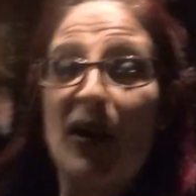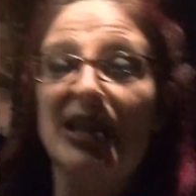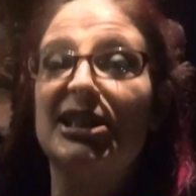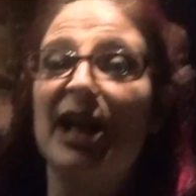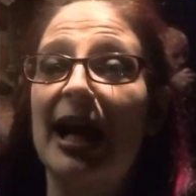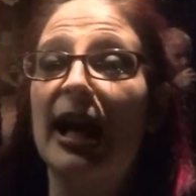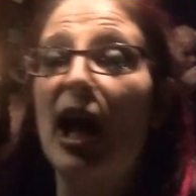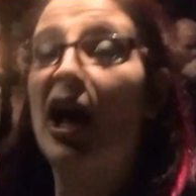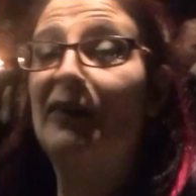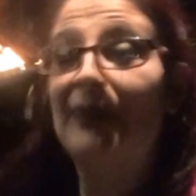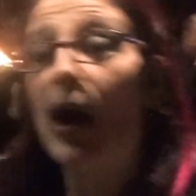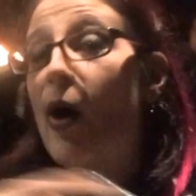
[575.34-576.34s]
what is going
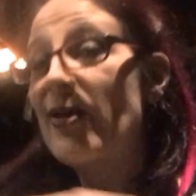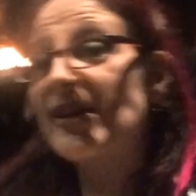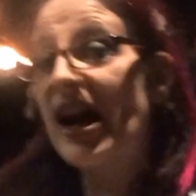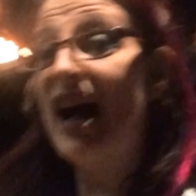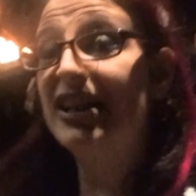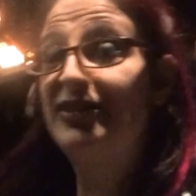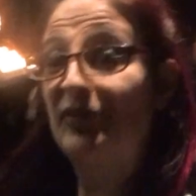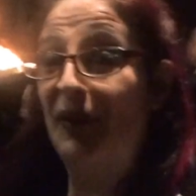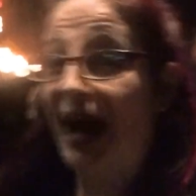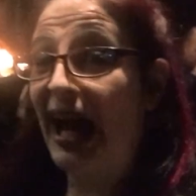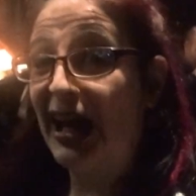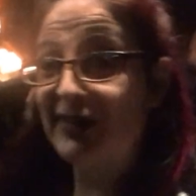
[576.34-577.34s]
on, but all the guys from
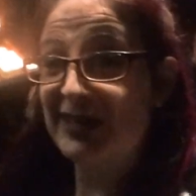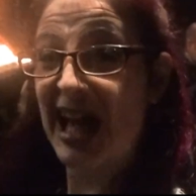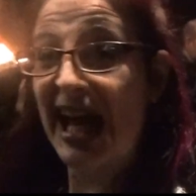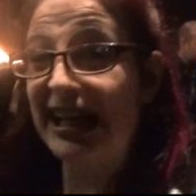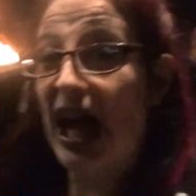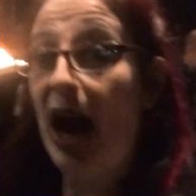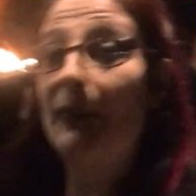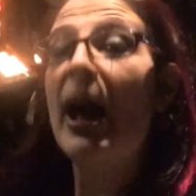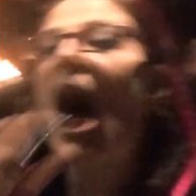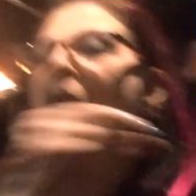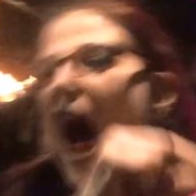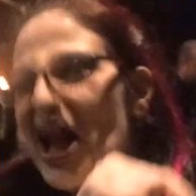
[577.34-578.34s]
to turn up.
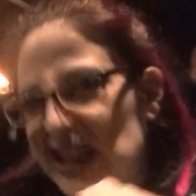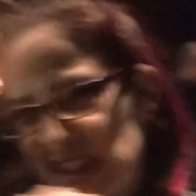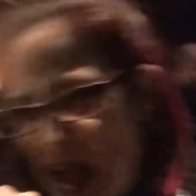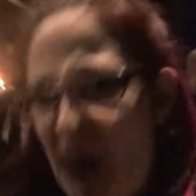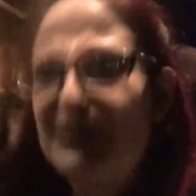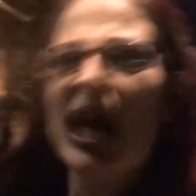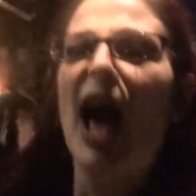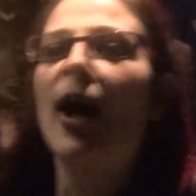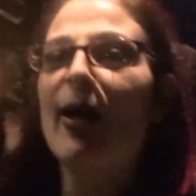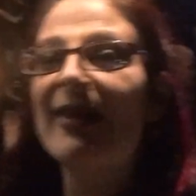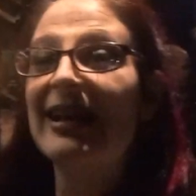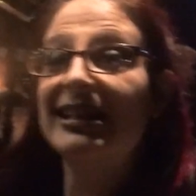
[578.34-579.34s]
I'll
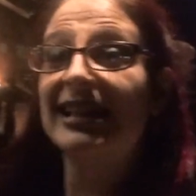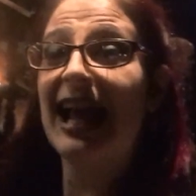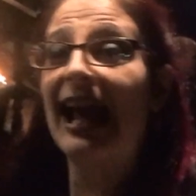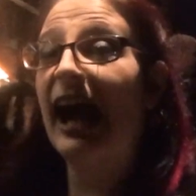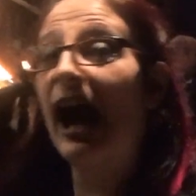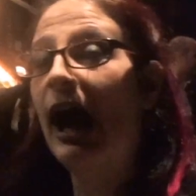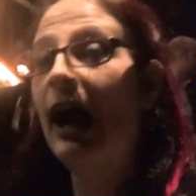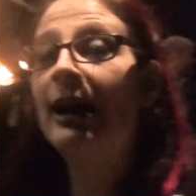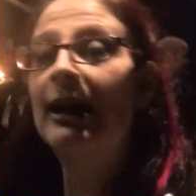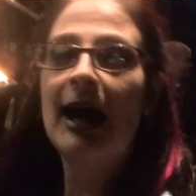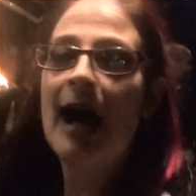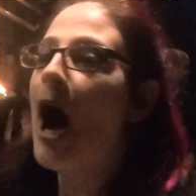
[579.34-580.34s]
subtitle this later.
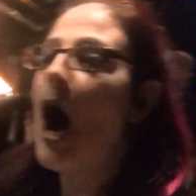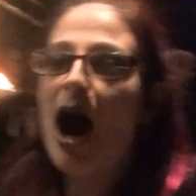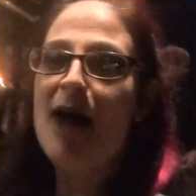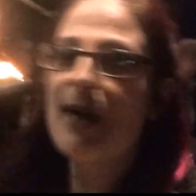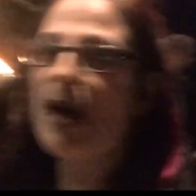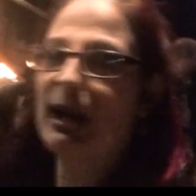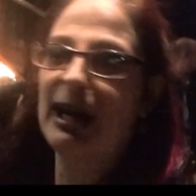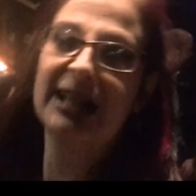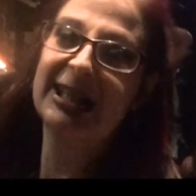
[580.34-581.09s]
I'm not going